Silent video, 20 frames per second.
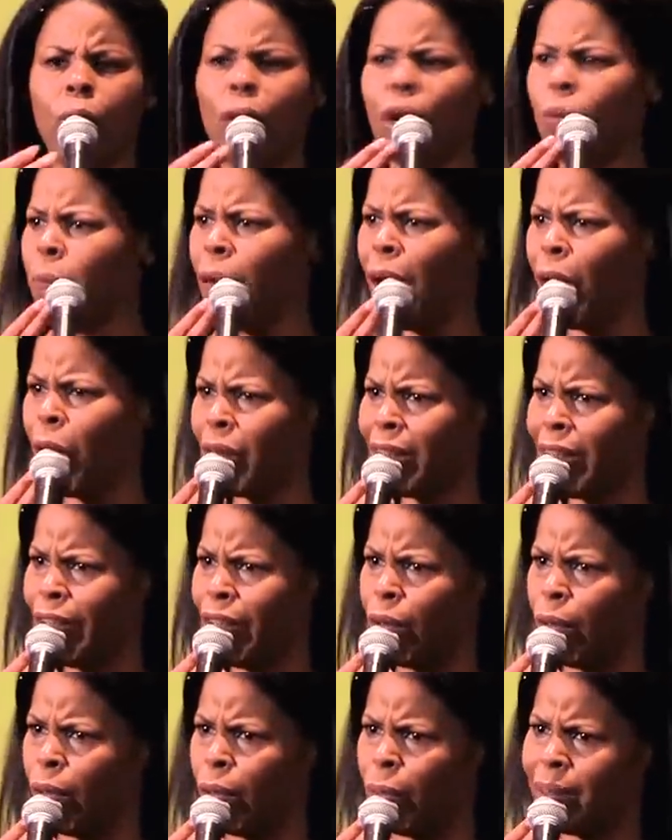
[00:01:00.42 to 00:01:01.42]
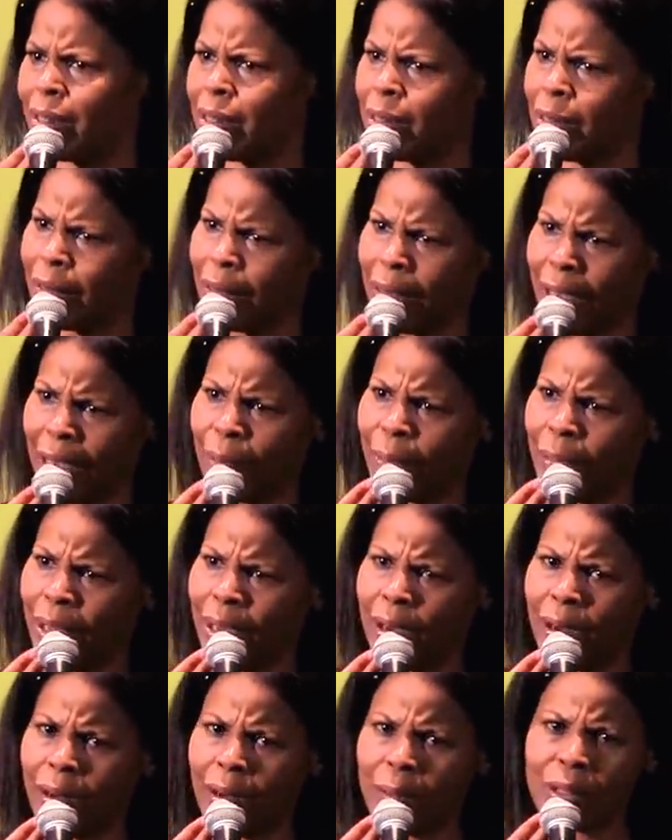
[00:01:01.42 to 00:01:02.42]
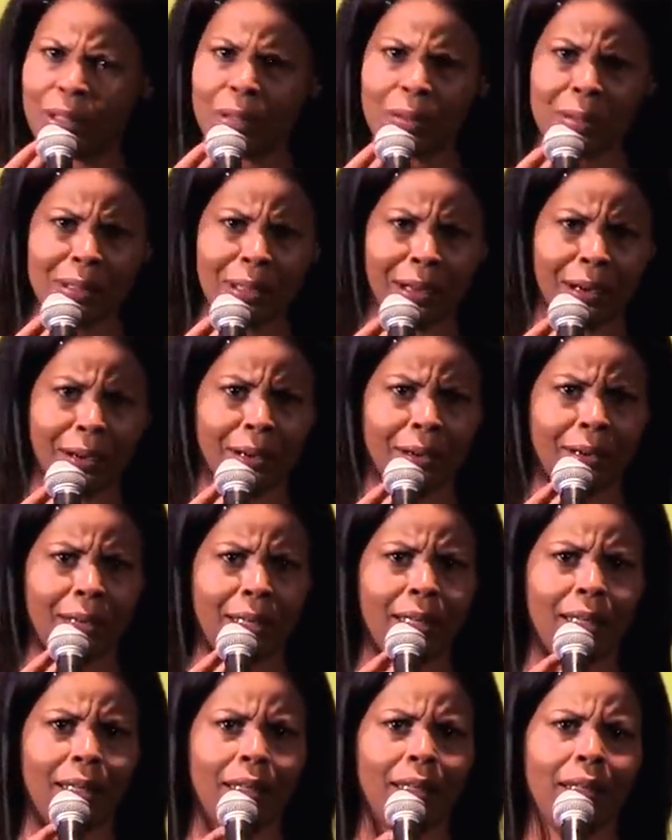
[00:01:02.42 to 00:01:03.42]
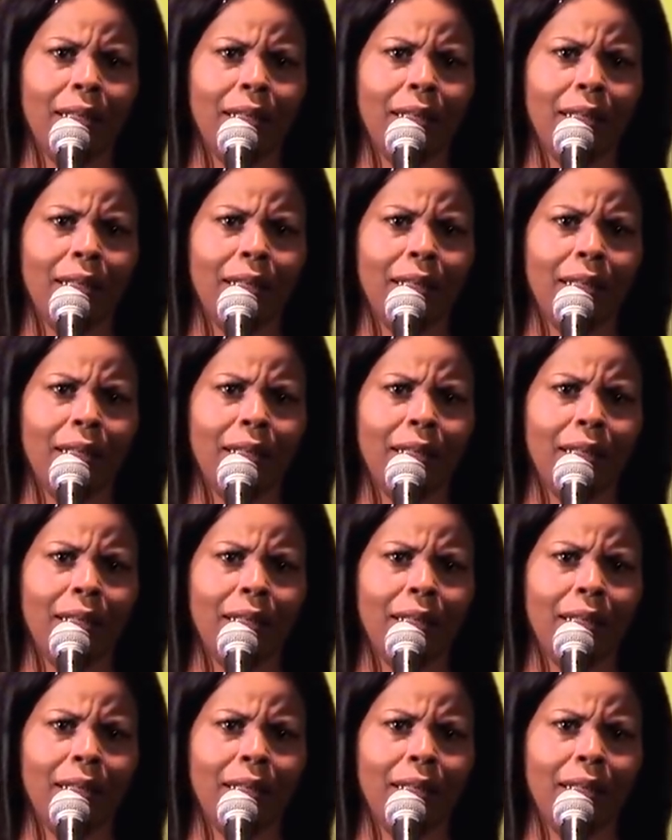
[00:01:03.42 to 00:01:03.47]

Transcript: what woke you? Was it a nightmare? I'm so sorry.